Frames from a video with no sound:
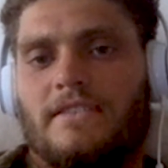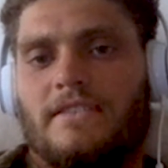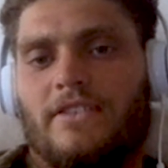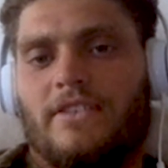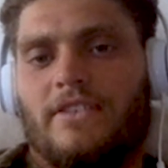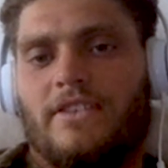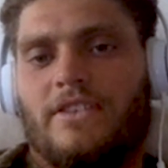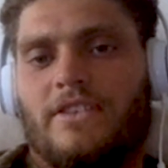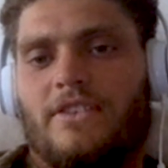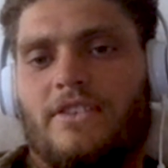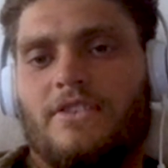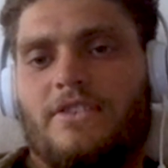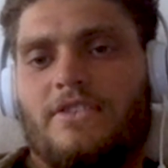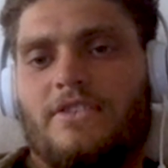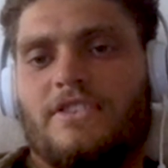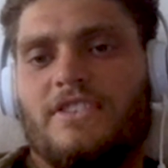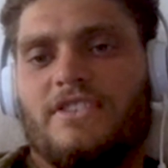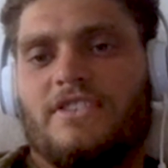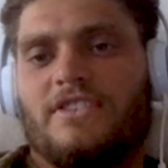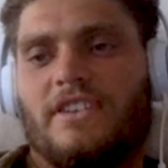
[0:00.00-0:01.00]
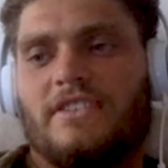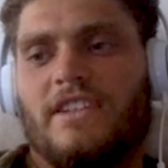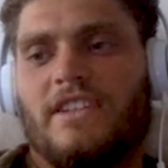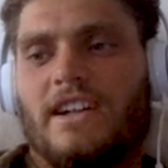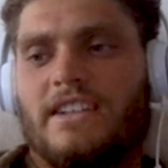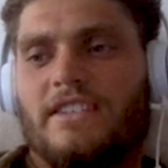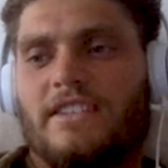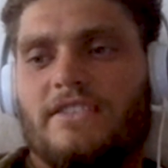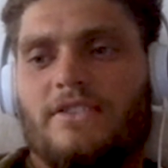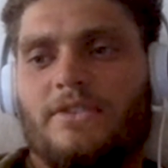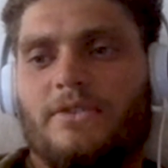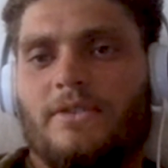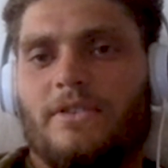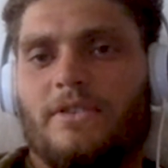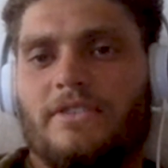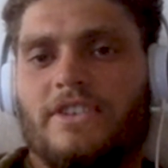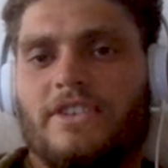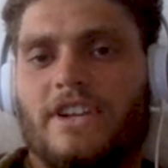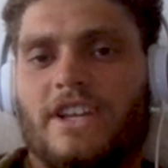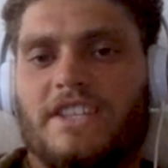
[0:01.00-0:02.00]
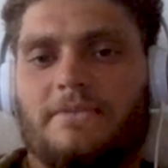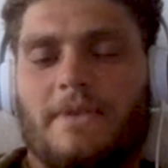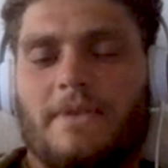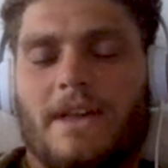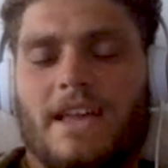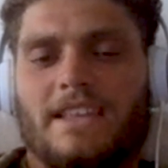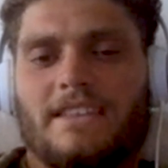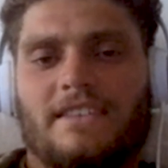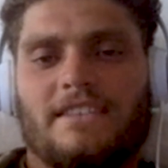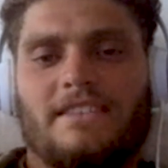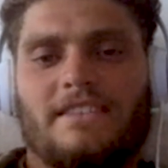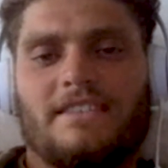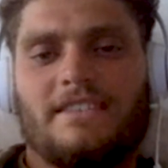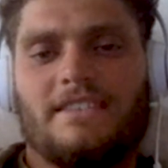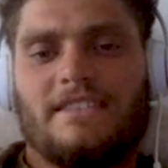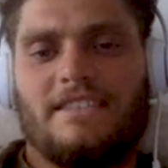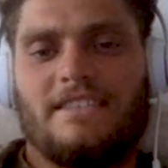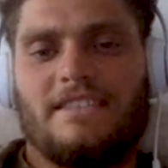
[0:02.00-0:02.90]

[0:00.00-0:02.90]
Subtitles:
Not huge. It's only like 2 or 3 spaces.